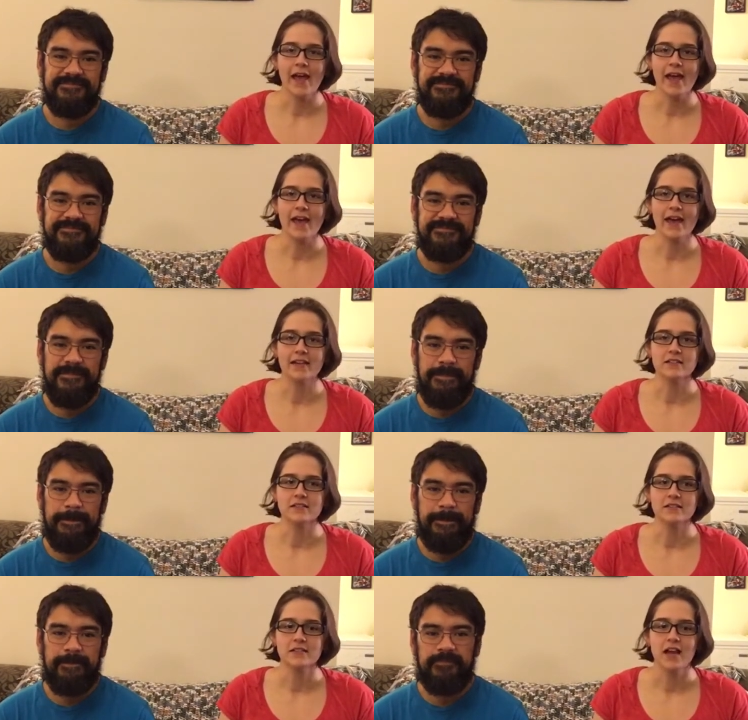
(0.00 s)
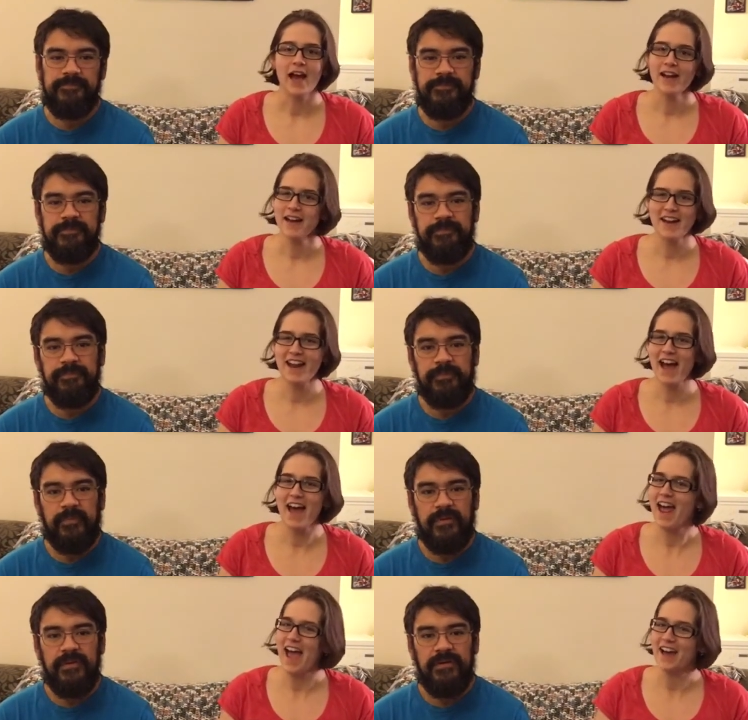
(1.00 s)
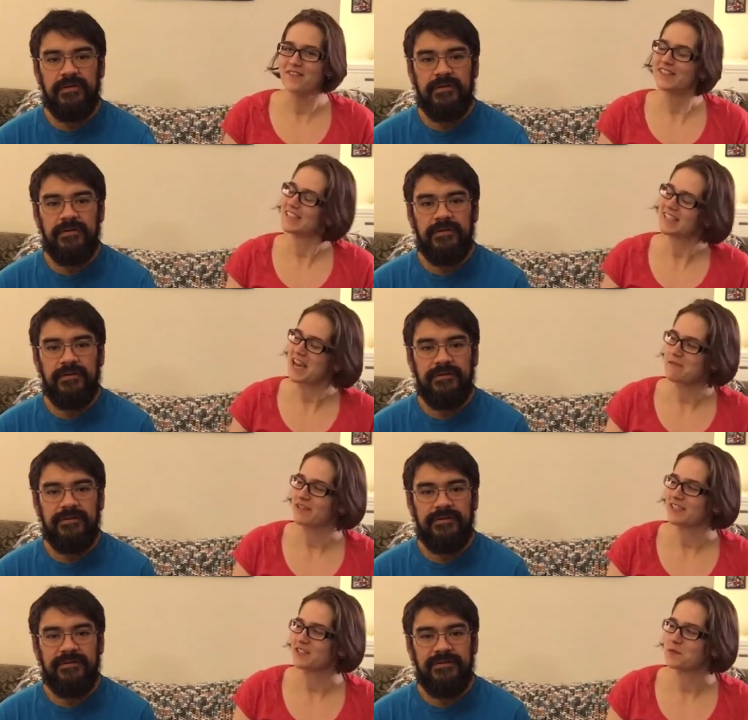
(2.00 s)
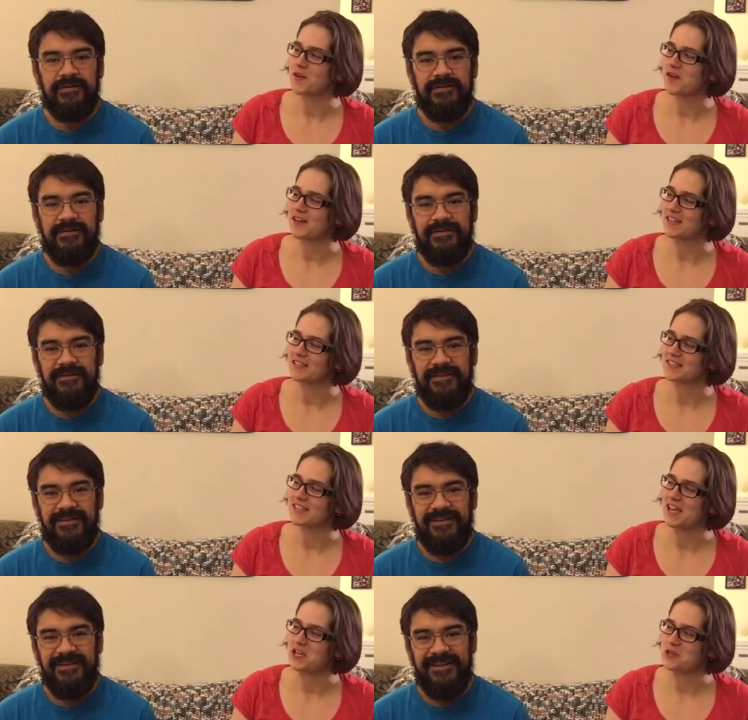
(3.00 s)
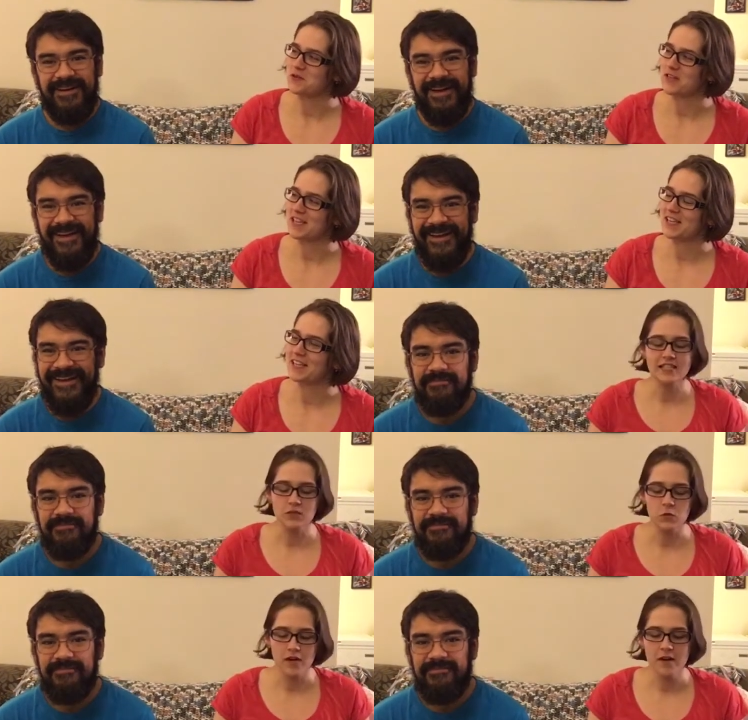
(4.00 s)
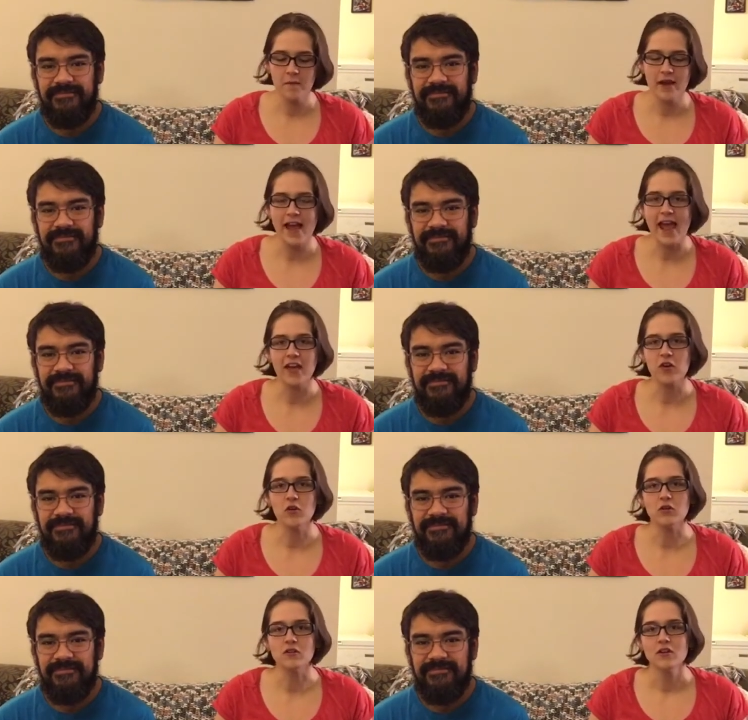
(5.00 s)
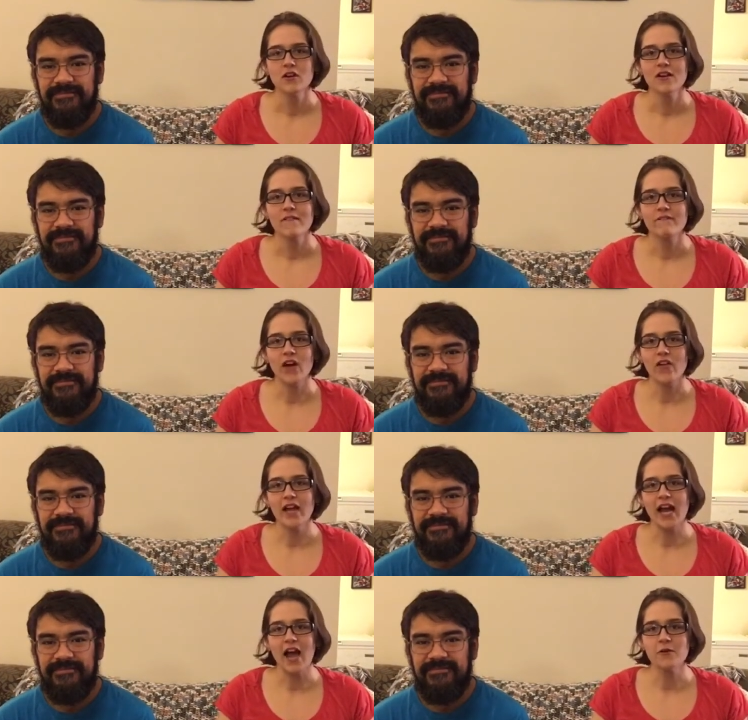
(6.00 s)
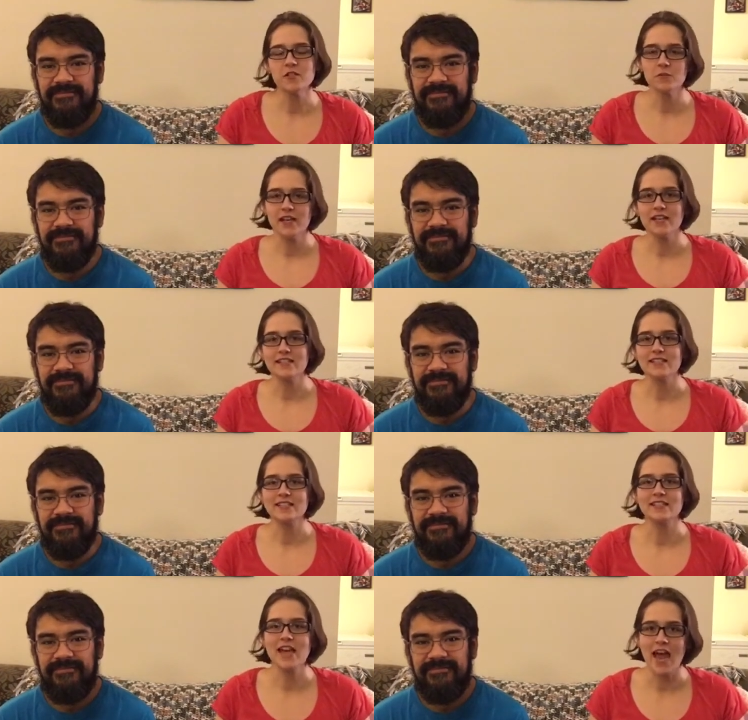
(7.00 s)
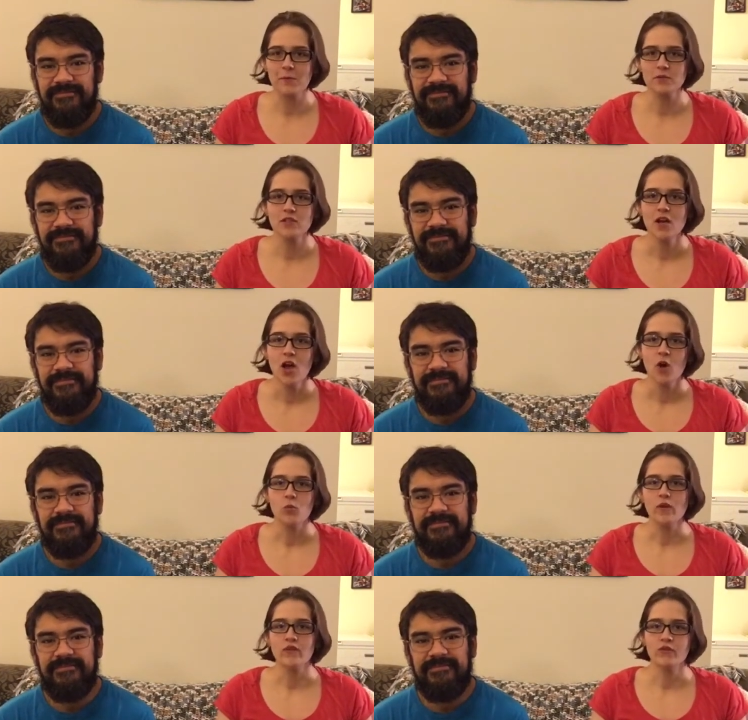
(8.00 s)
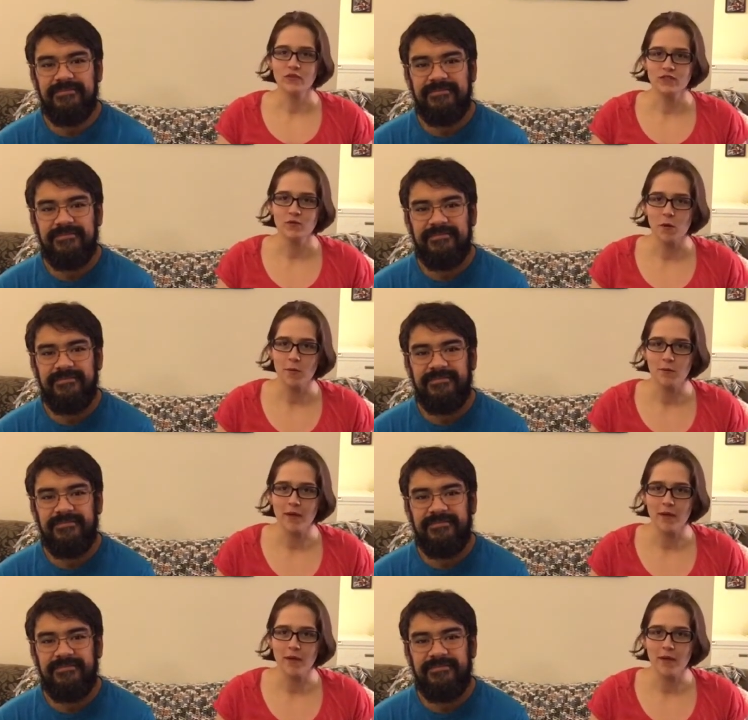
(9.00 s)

Speaker 1: And I did not have the same experience that you did. Like, the one on my ankle felt like I was being snapped with fifty rubber